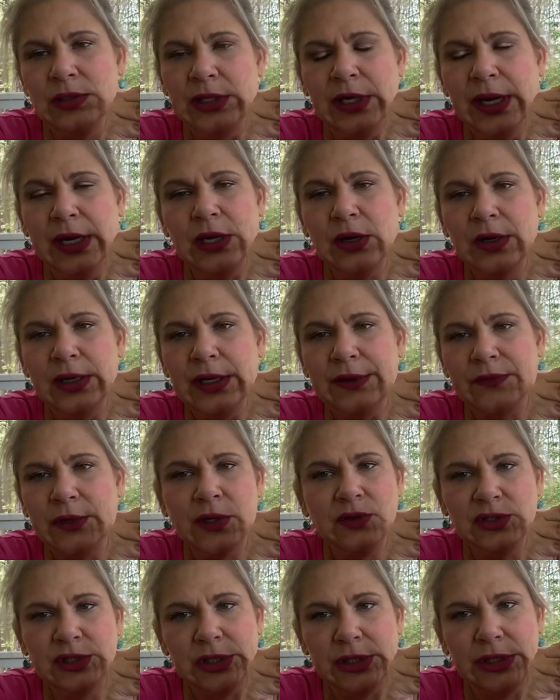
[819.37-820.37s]
you ain't going in for
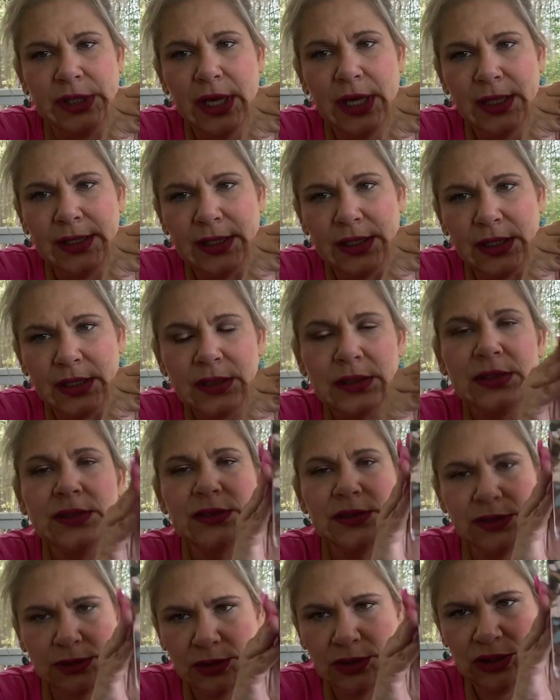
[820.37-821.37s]
no Ghirardelli here.
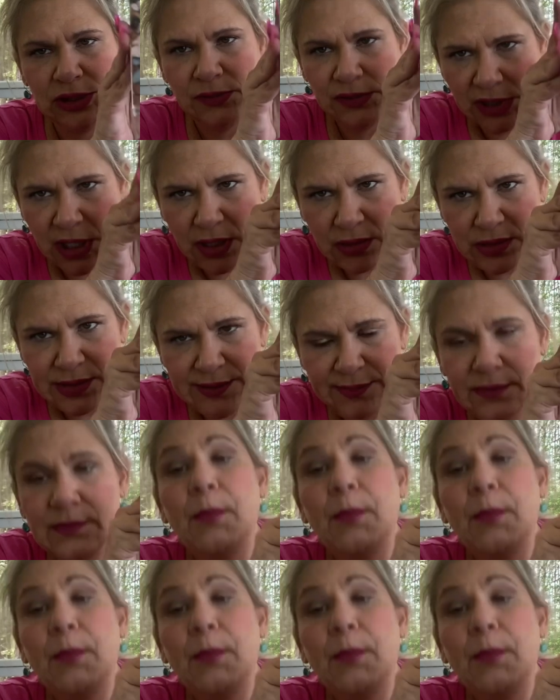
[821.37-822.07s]
This is cheap chocolate.